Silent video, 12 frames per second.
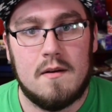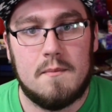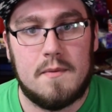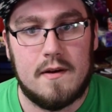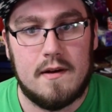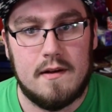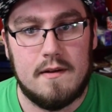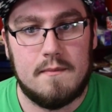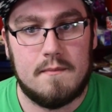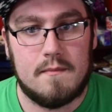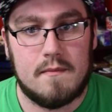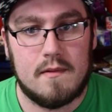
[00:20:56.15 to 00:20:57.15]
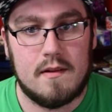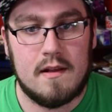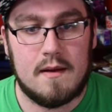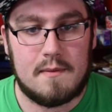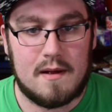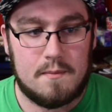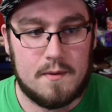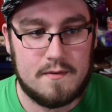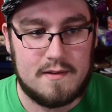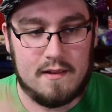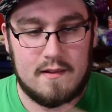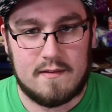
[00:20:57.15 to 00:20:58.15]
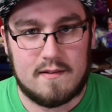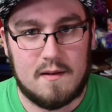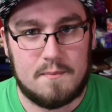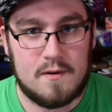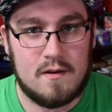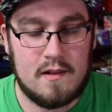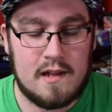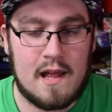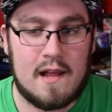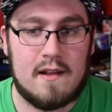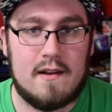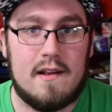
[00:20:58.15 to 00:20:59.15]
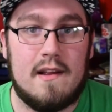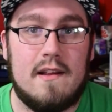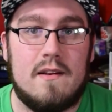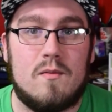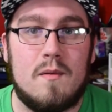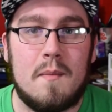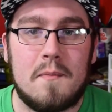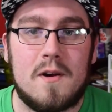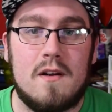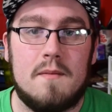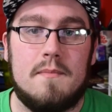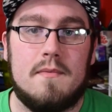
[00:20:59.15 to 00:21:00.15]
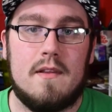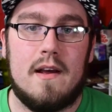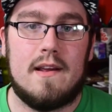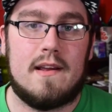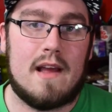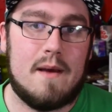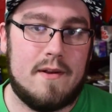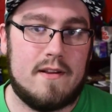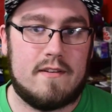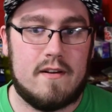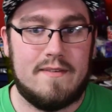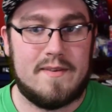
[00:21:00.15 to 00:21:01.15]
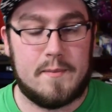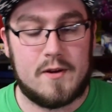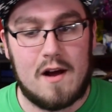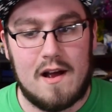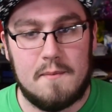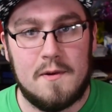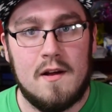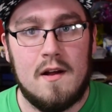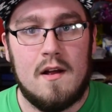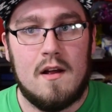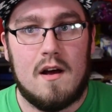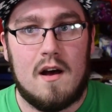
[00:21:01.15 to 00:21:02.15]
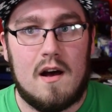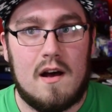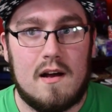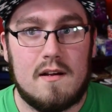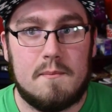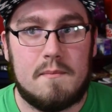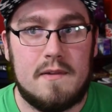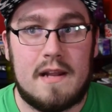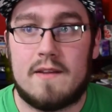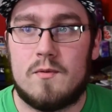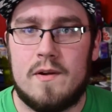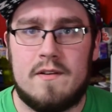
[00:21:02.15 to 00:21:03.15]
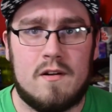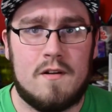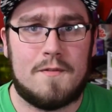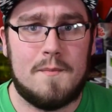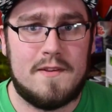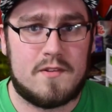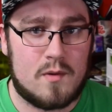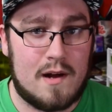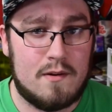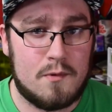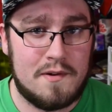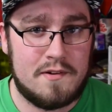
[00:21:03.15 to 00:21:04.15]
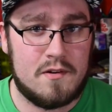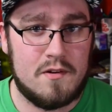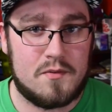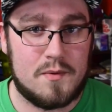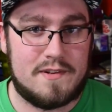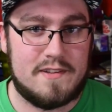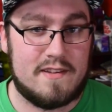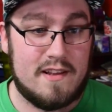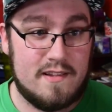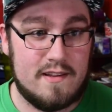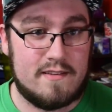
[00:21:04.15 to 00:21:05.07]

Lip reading: but, yep, I'll post that list up early on. And remember, like, comment, share, subscribe. Next regional for me is Toronto Regionals, which is in the